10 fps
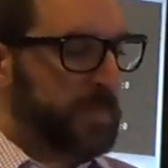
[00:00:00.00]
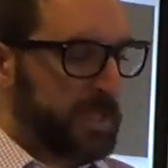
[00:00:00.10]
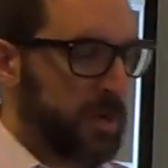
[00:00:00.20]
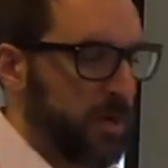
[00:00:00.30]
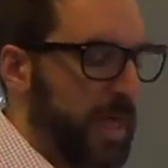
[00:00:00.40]

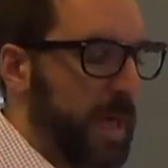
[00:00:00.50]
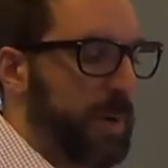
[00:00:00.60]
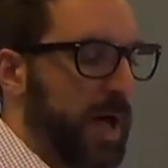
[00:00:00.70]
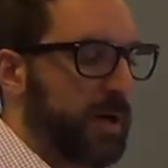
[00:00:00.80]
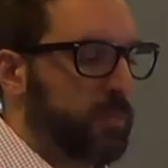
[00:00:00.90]
So that
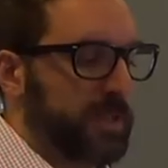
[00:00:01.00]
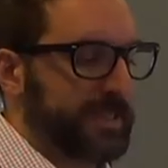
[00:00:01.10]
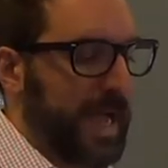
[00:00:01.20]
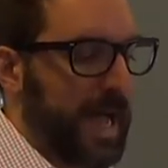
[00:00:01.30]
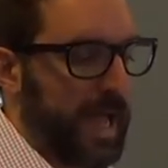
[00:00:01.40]
pod will
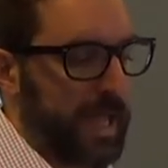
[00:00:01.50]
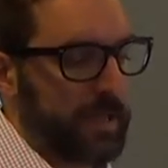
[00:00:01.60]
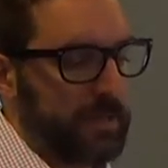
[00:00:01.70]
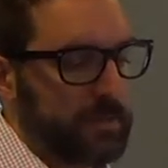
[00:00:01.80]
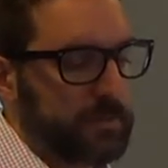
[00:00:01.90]

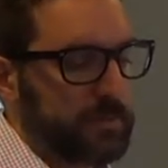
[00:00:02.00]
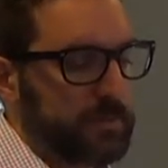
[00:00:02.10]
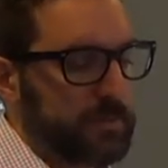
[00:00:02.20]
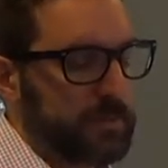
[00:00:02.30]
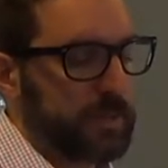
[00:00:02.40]
die.
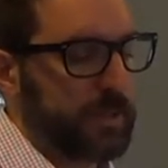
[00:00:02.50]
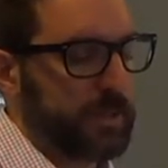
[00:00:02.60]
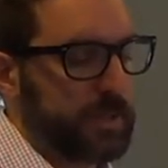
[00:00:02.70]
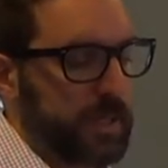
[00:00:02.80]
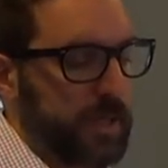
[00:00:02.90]
You
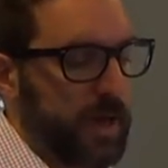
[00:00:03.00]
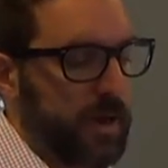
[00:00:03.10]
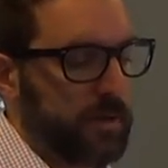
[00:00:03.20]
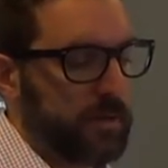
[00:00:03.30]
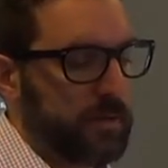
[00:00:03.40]
can see
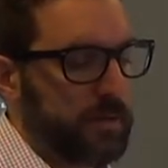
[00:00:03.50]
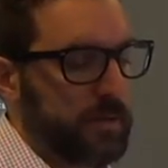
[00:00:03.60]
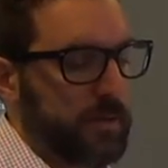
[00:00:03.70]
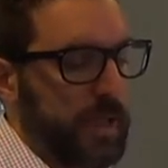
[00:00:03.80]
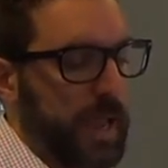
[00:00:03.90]
there.
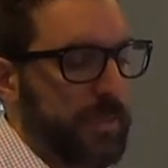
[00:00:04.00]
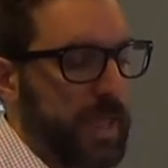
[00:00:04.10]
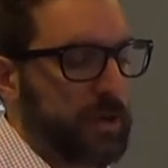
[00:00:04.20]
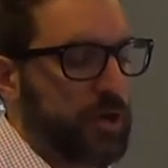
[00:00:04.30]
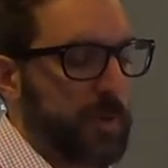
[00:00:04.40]
And
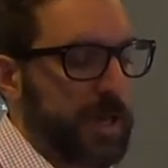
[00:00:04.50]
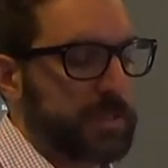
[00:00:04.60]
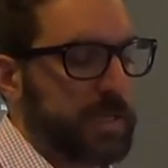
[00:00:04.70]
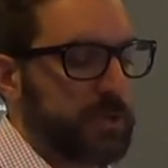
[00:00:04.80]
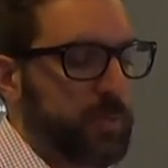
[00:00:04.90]
then Kubernetes
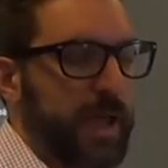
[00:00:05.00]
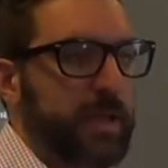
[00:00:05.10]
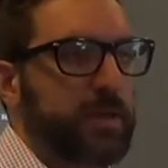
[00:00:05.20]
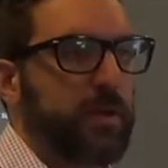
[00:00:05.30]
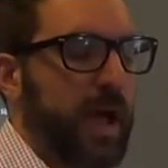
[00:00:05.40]
says,
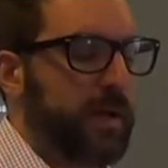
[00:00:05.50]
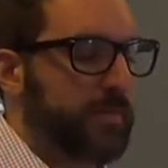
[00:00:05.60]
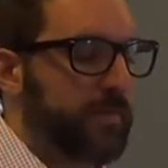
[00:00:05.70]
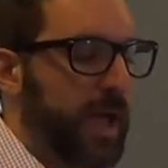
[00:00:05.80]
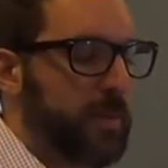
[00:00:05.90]
wait, you're out
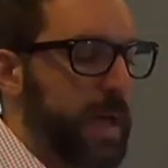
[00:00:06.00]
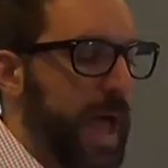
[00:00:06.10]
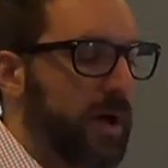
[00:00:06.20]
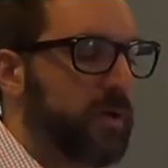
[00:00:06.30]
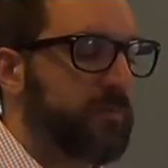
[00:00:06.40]
of, I'm
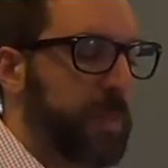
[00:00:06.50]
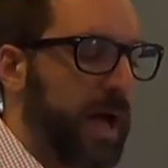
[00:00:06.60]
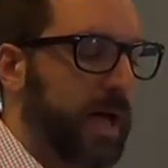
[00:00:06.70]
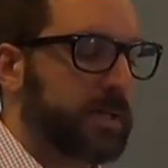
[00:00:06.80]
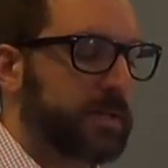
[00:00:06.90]
out of
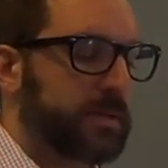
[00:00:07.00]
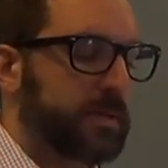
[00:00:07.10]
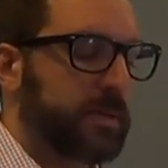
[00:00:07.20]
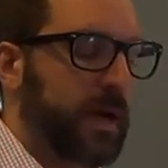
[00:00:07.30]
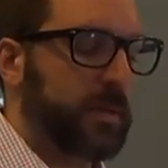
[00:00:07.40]
pods.
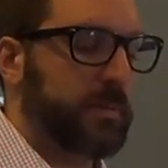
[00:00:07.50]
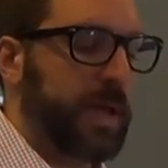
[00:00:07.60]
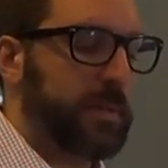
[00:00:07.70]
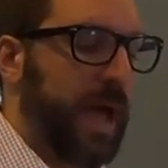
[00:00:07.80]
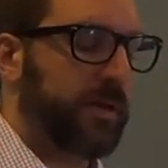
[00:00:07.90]
I'm
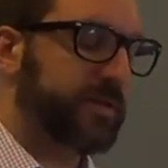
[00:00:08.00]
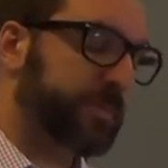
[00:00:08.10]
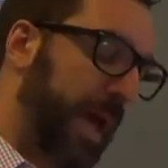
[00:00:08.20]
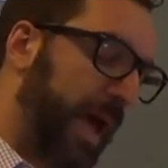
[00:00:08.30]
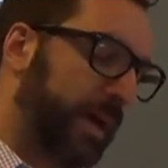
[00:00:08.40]
out of
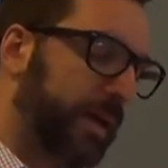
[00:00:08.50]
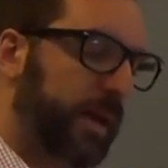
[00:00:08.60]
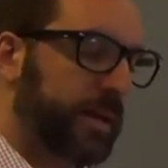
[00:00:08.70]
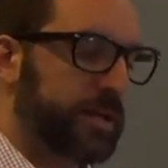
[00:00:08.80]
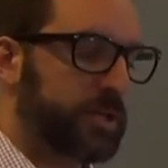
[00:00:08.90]
spec.
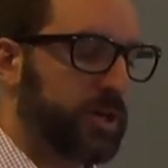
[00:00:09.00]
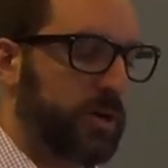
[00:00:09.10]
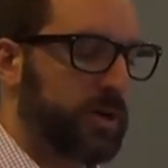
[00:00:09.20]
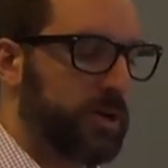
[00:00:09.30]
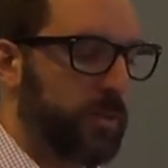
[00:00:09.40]
I need to
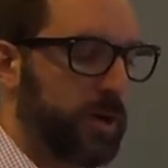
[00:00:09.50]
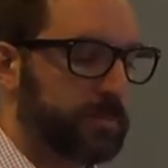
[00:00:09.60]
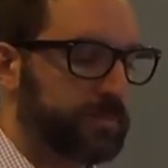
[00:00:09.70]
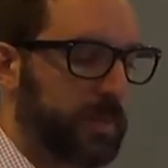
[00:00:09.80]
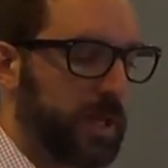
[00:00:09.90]
start a new
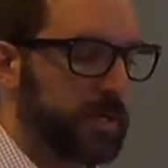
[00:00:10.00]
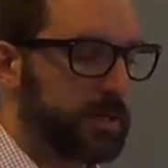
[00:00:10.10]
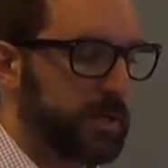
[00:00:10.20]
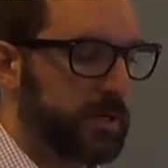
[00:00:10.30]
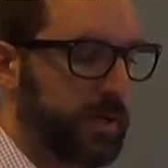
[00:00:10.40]
one. And it's
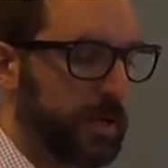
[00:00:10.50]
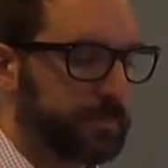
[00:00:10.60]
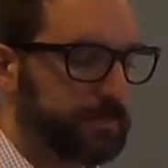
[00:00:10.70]
going to do that.